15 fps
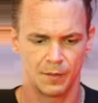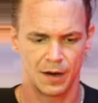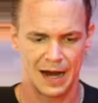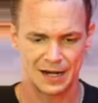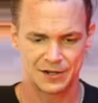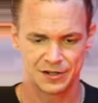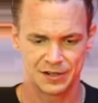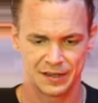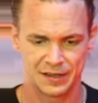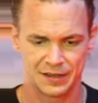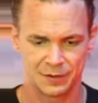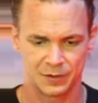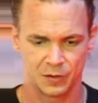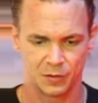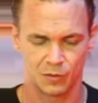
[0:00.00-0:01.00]
actually think that
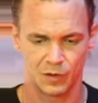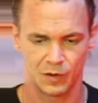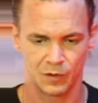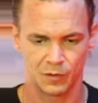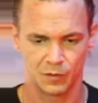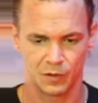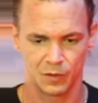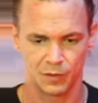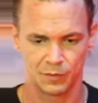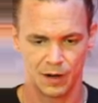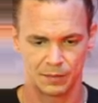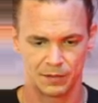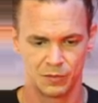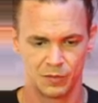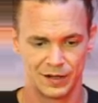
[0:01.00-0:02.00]
we're
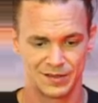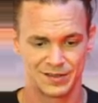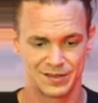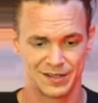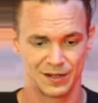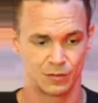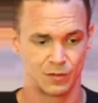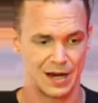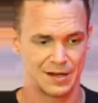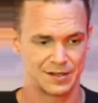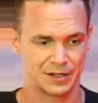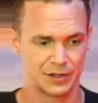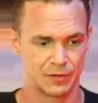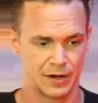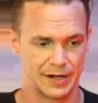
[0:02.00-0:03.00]
probably witnessing a
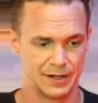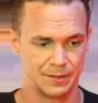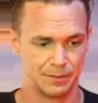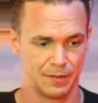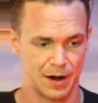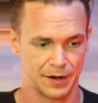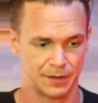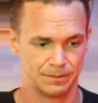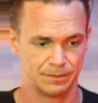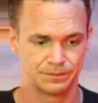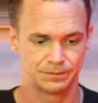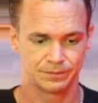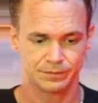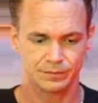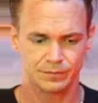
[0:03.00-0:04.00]
rising gradient bottom
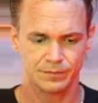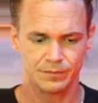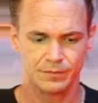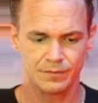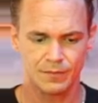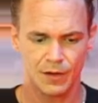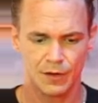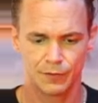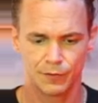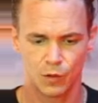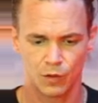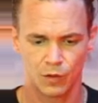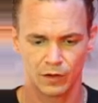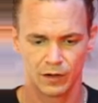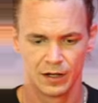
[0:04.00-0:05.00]

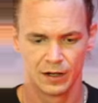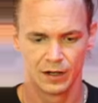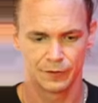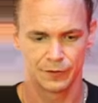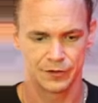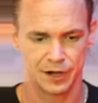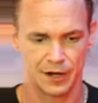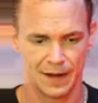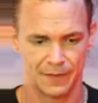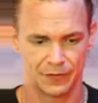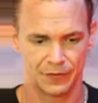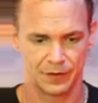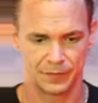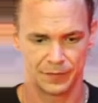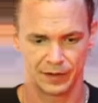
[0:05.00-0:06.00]
for DOT,
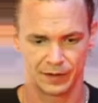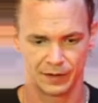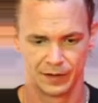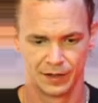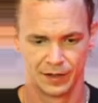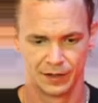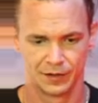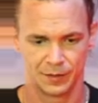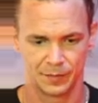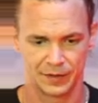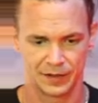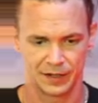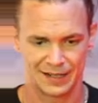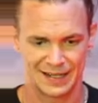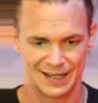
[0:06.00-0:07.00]
something
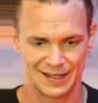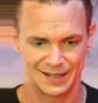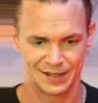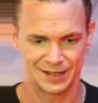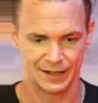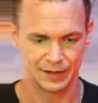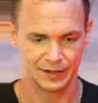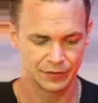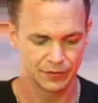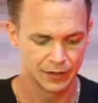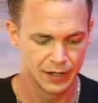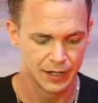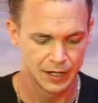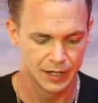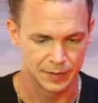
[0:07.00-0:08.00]
akin to this,
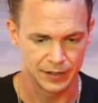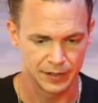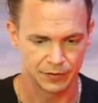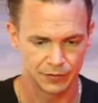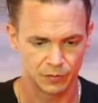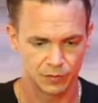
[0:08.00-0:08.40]
because